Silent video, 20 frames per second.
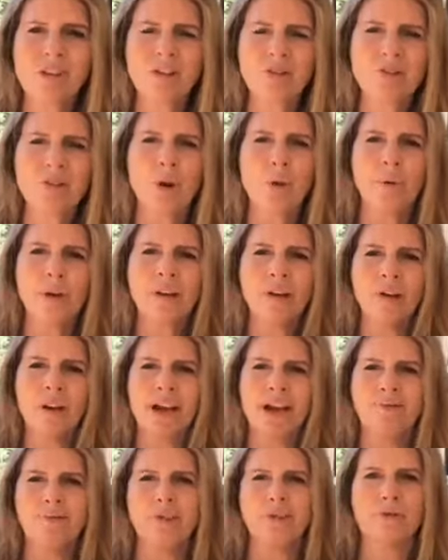So we don't
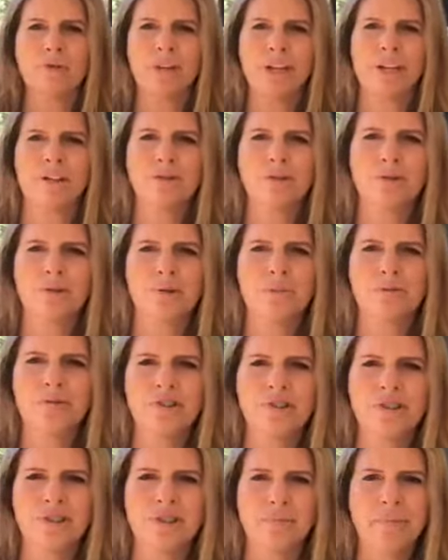have to read a
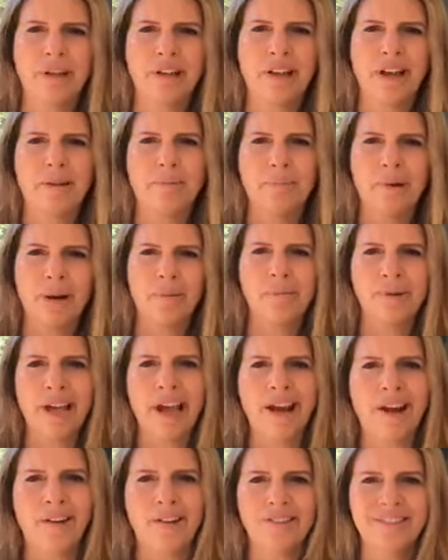scripture and be like bummed
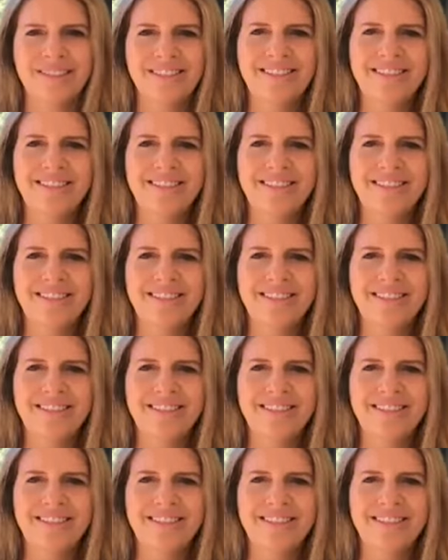out.